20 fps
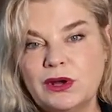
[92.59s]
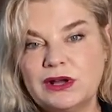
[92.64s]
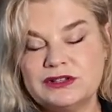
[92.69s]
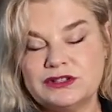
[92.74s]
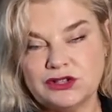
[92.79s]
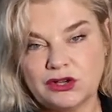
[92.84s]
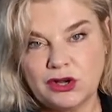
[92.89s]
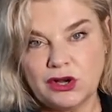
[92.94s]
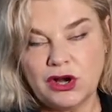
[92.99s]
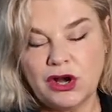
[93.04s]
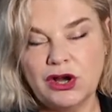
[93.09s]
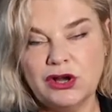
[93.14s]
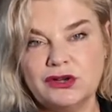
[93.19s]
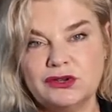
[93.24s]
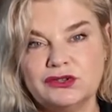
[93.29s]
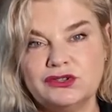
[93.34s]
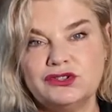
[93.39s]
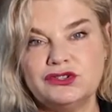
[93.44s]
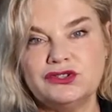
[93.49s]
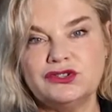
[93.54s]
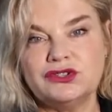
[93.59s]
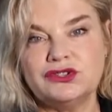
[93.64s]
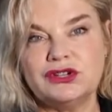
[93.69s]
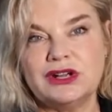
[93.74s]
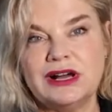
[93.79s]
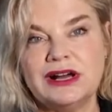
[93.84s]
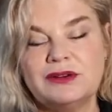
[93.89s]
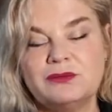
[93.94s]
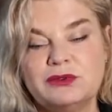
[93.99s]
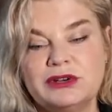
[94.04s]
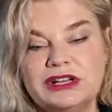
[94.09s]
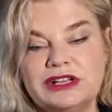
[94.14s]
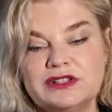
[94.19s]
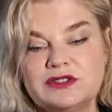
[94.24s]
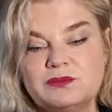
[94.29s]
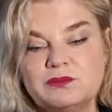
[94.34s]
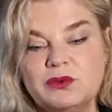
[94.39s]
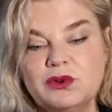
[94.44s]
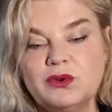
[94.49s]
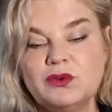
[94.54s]
as a coach, I would
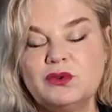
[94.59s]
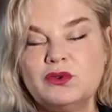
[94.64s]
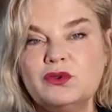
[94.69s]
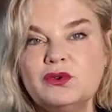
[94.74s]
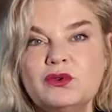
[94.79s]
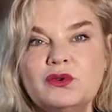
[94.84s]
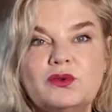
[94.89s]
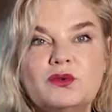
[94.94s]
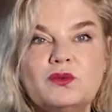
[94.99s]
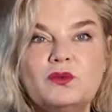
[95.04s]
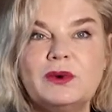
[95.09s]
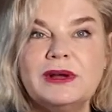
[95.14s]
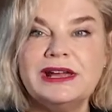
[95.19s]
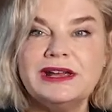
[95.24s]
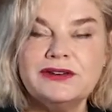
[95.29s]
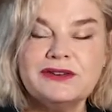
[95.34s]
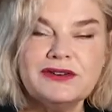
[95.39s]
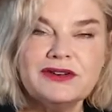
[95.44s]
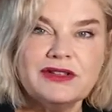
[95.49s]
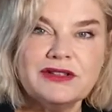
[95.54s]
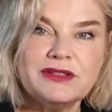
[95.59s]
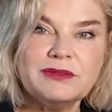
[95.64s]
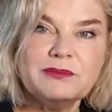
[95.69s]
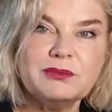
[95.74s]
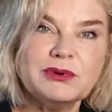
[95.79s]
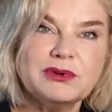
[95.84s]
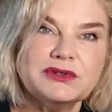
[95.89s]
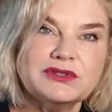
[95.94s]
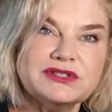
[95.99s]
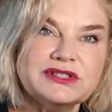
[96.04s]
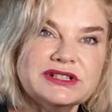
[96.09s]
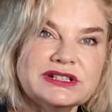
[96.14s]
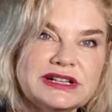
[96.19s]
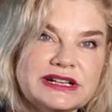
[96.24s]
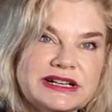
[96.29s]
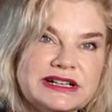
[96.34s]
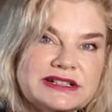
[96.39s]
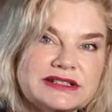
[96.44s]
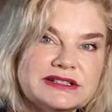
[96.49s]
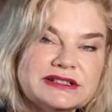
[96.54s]
explore where the
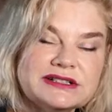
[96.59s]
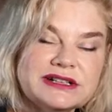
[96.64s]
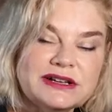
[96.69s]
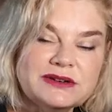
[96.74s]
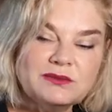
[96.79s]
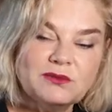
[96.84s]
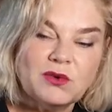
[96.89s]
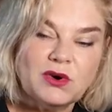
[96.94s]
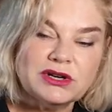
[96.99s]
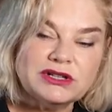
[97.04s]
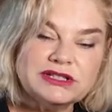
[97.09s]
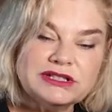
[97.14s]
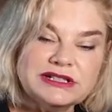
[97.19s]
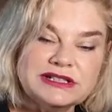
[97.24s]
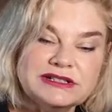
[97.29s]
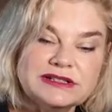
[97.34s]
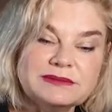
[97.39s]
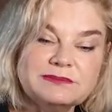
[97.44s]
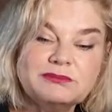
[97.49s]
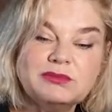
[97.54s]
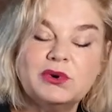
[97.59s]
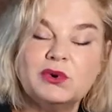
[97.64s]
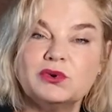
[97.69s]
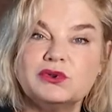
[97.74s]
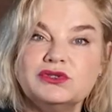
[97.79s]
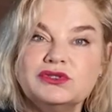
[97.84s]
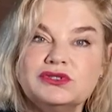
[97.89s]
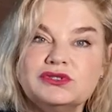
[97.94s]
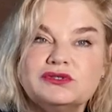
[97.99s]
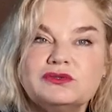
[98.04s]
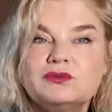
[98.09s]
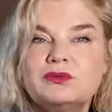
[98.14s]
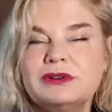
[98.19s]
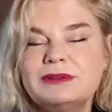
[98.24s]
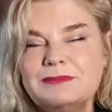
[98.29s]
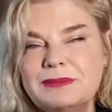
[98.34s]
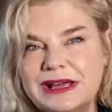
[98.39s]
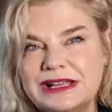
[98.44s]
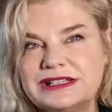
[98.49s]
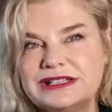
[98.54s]
person is and what is important,
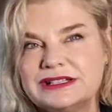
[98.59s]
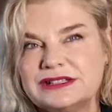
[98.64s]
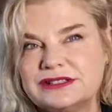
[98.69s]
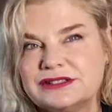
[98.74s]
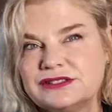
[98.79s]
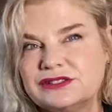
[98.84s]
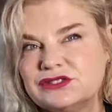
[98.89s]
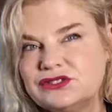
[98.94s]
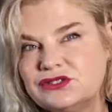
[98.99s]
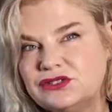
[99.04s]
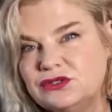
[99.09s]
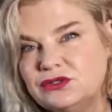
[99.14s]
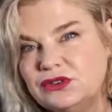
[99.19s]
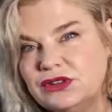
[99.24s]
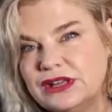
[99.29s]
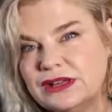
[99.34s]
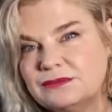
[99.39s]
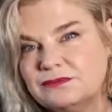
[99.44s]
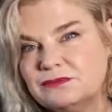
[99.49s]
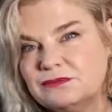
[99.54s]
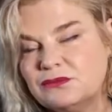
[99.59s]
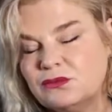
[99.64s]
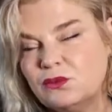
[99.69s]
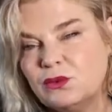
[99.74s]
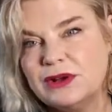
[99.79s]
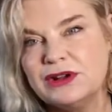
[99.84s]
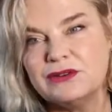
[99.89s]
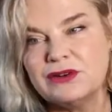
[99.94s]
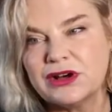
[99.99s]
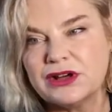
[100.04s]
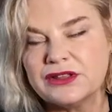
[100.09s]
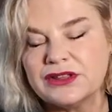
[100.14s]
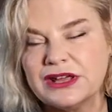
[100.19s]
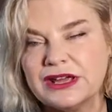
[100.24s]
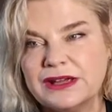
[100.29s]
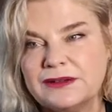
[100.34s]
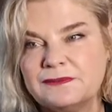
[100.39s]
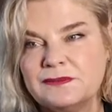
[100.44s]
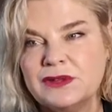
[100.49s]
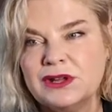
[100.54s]
what matters to them, where are
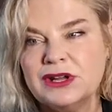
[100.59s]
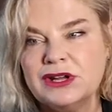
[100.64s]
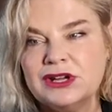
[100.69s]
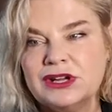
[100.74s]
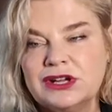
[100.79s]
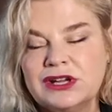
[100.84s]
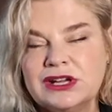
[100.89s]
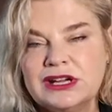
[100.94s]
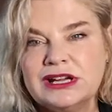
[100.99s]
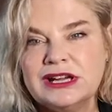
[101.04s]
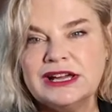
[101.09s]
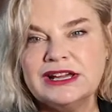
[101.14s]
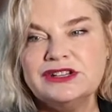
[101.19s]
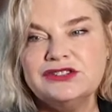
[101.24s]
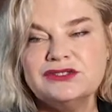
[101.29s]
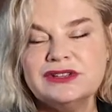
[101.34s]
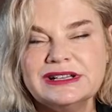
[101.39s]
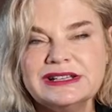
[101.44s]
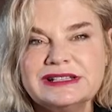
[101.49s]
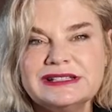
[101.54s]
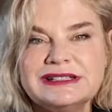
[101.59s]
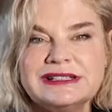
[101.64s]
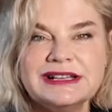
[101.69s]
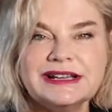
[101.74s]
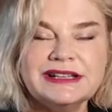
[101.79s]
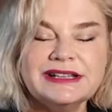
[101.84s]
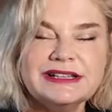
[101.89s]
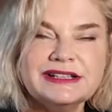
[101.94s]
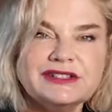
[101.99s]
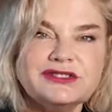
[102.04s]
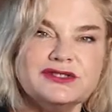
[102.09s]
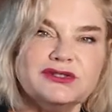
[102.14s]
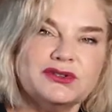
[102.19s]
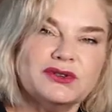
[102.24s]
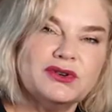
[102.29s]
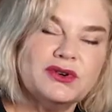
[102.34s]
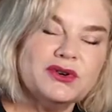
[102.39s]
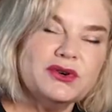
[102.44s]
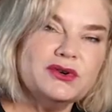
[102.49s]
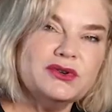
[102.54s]
they? And to understand this,
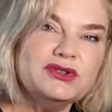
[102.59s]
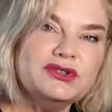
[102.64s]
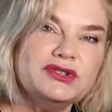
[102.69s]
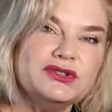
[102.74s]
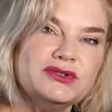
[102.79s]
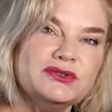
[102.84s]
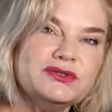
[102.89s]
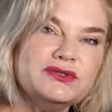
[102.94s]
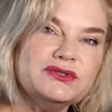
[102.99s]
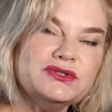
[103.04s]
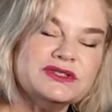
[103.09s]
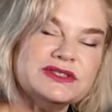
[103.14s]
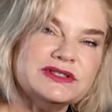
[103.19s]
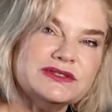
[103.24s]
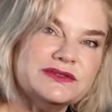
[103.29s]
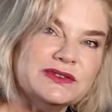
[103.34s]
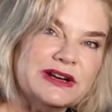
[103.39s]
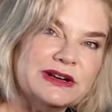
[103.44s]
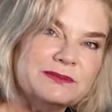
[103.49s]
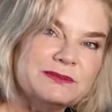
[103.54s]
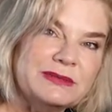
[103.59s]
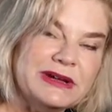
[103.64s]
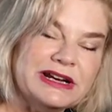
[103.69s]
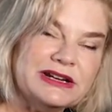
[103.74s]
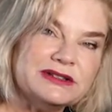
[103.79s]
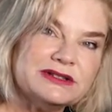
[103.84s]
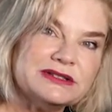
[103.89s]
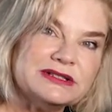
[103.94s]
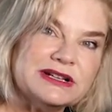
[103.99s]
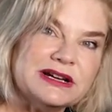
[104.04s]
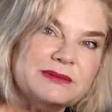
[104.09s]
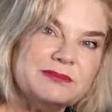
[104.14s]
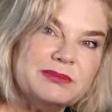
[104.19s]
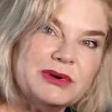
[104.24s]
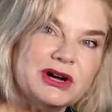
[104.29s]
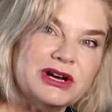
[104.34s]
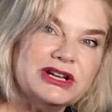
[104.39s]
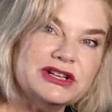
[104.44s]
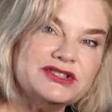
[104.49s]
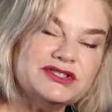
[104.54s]
you could use a developmental
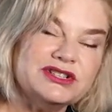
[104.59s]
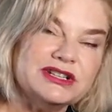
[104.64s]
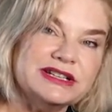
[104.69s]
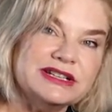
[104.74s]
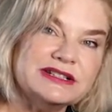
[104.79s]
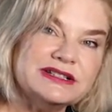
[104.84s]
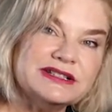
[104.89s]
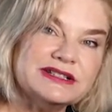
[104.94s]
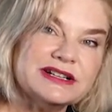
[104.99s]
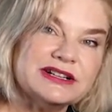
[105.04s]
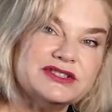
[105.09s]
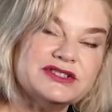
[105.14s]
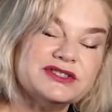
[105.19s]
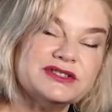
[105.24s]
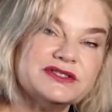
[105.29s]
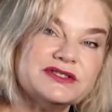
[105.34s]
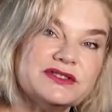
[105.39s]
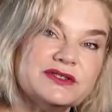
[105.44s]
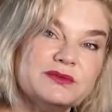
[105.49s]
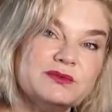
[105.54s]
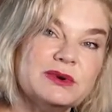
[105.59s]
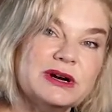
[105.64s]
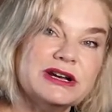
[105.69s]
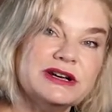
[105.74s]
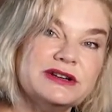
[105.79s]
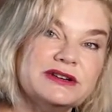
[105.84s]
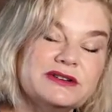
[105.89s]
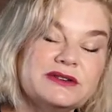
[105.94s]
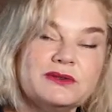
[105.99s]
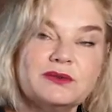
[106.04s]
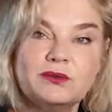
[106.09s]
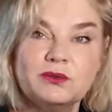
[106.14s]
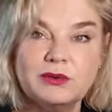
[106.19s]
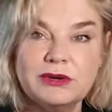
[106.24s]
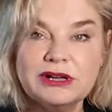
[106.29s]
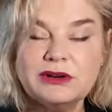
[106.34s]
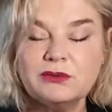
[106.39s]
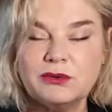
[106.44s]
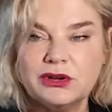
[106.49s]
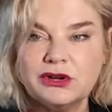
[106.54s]
typology such as the one
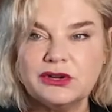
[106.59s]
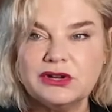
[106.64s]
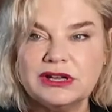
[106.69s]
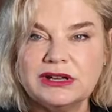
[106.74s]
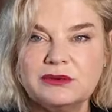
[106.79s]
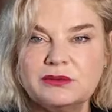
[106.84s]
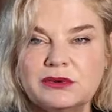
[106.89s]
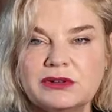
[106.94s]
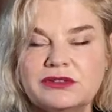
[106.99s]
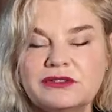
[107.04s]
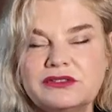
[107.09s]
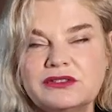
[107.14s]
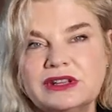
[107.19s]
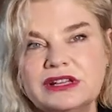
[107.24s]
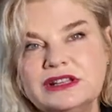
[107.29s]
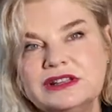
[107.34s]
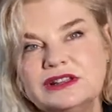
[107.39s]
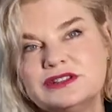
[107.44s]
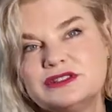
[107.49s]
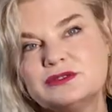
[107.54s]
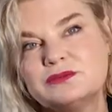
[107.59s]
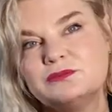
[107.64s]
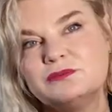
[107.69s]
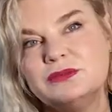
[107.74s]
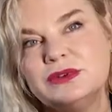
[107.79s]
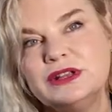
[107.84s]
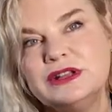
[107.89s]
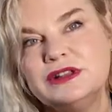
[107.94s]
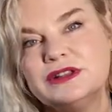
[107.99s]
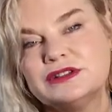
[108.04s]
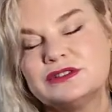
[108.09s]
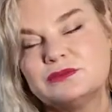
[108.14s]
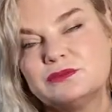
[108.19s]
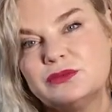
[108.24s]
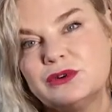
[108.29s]
we're working with in this